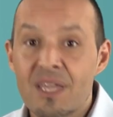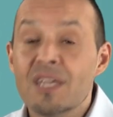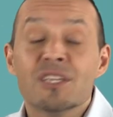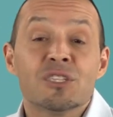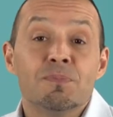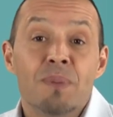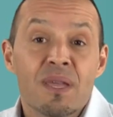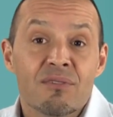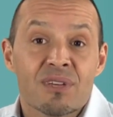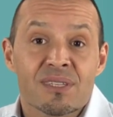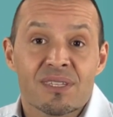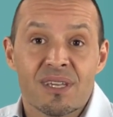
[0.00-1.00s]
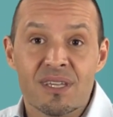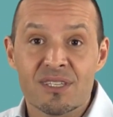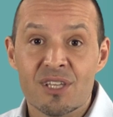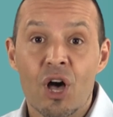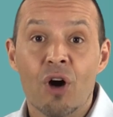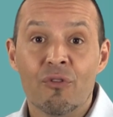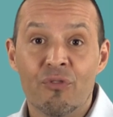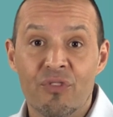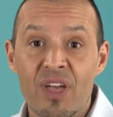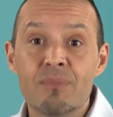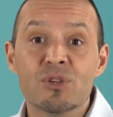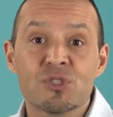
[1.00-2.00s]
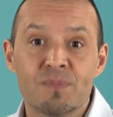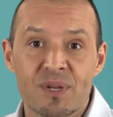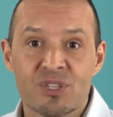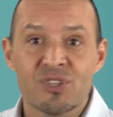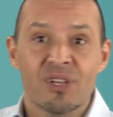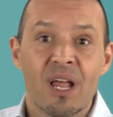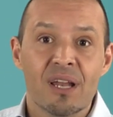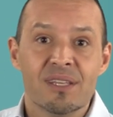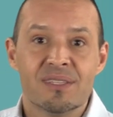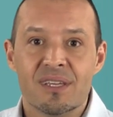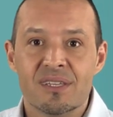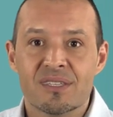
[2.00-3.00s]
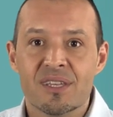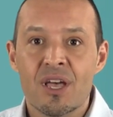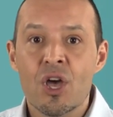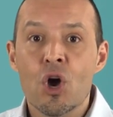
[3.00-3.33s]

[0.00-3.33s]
Experiences of famous personalities